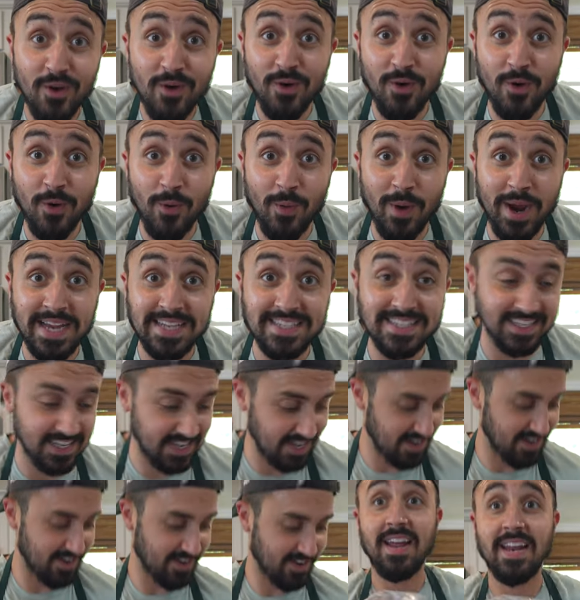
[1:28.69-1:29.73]

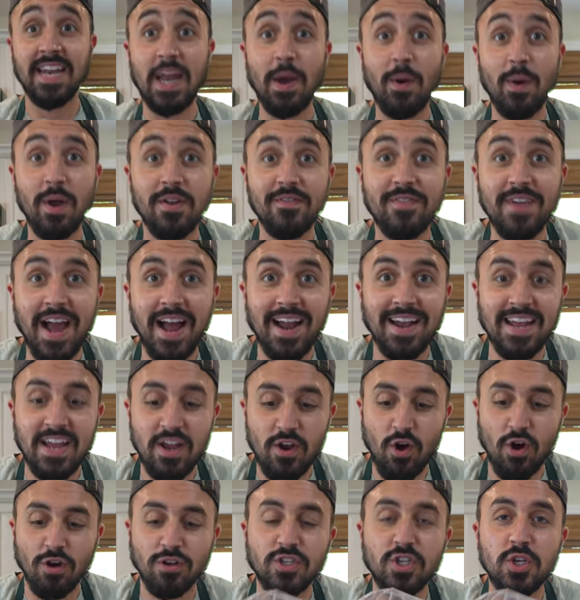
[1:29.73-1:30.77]
Crazy. Now what I've gotten
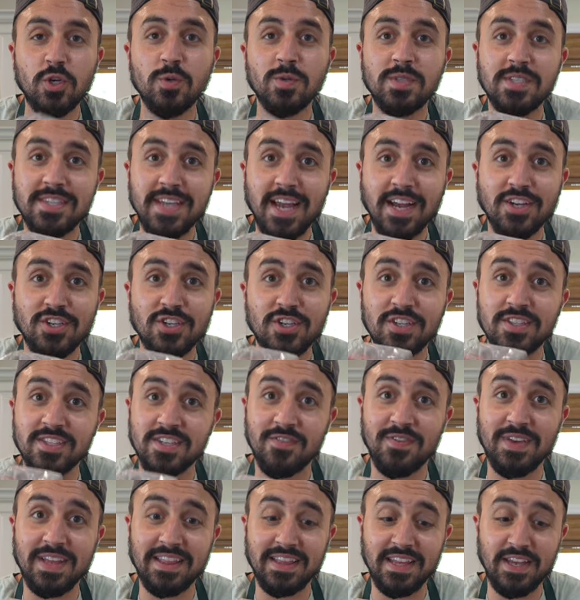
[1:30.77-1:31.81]
here are two sections
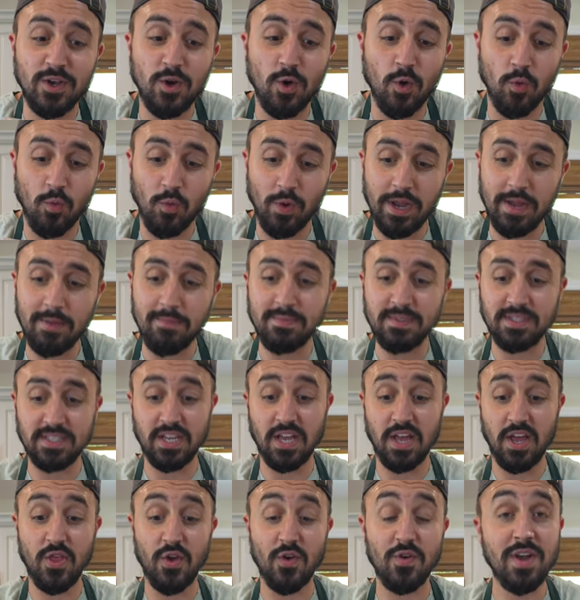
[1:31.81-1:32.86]
of illegal
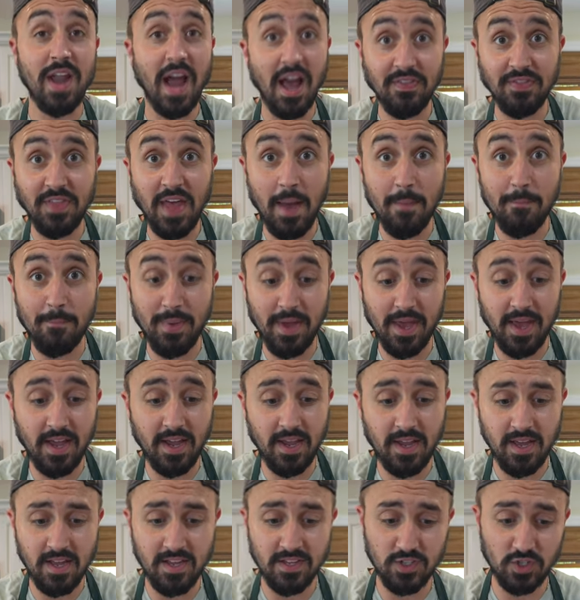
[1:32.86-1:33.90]
ribs. They're not that
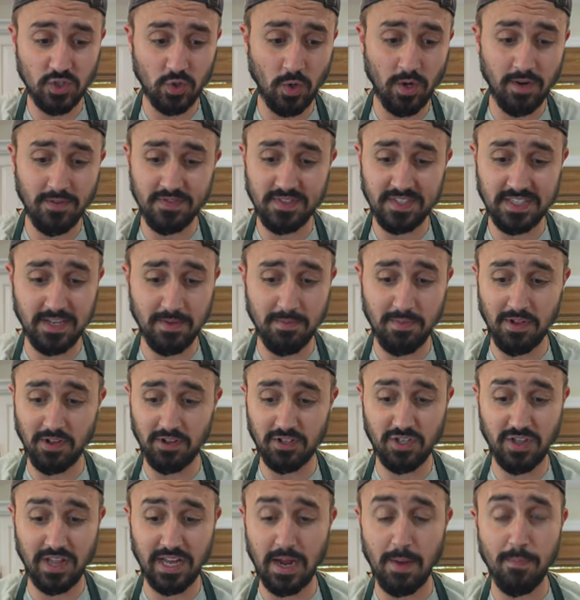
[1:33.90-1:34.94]
big, sort of similar
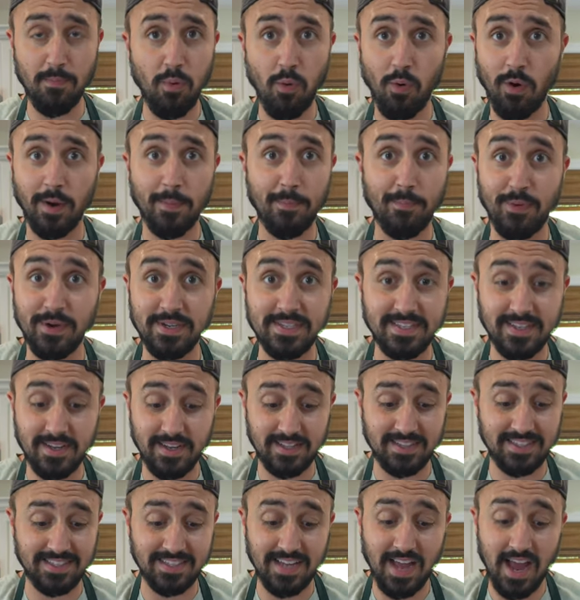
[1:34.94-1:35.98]
to like a pork
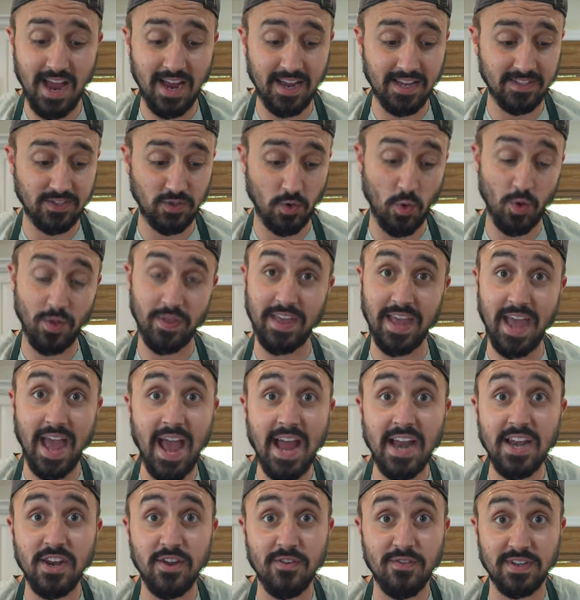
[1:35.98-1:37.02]
brisket size or the
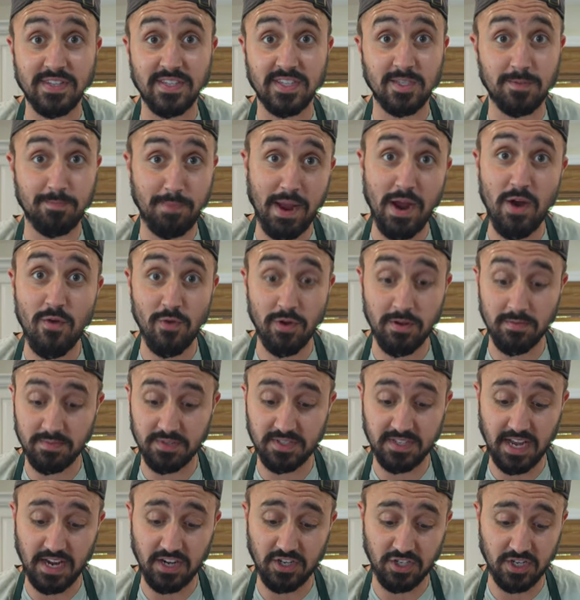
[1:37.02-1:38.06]
end of a spare rib
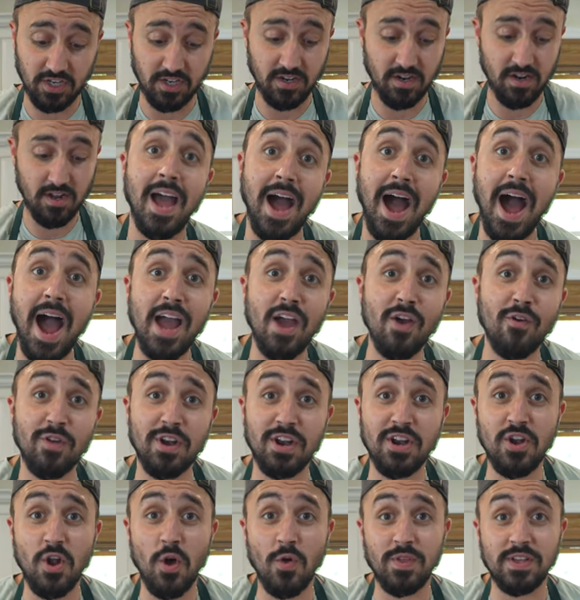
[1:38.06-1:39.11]
section. I
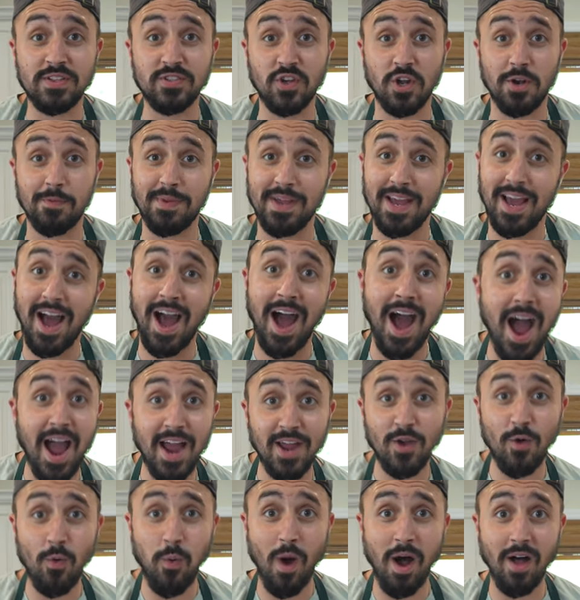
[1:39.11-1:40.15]
already know these are gonna be high
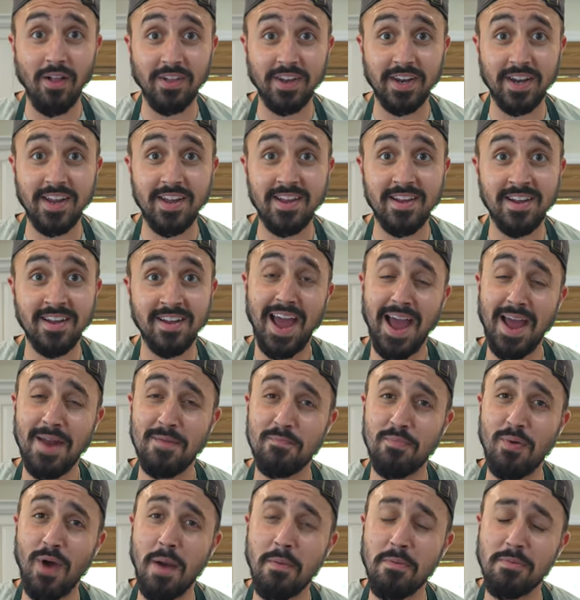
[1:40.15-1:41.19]
quality
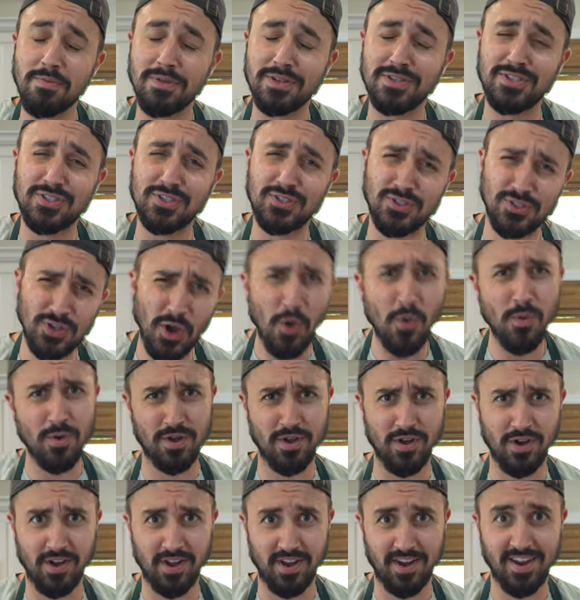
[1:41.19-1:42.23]
and probably so
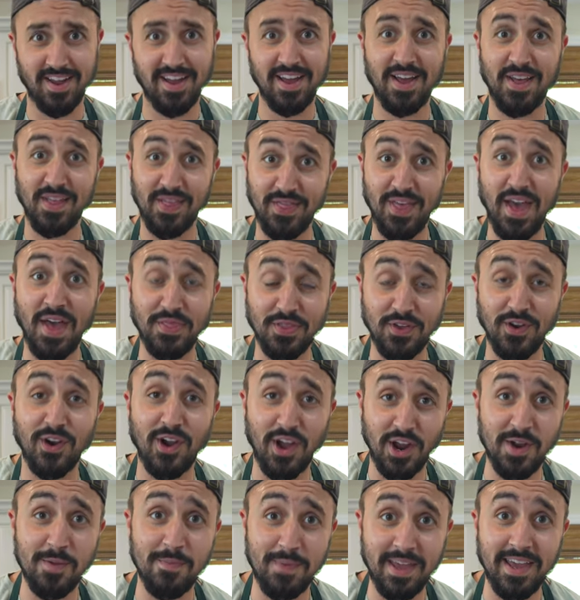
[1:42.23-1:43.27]
good that they're
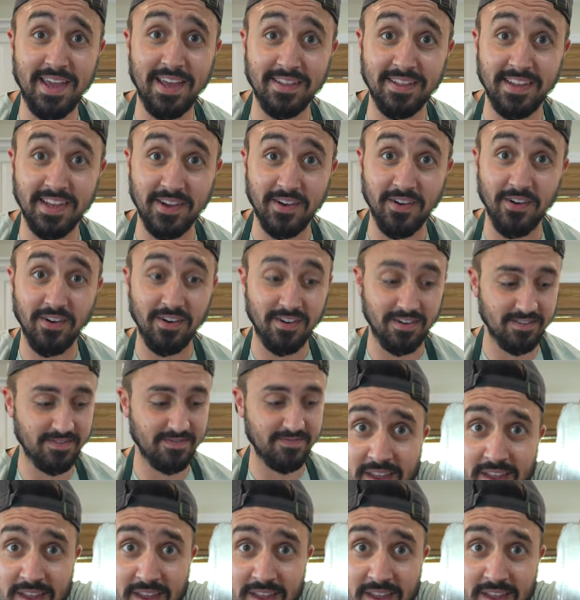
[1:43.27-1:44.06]
gonna be illegal.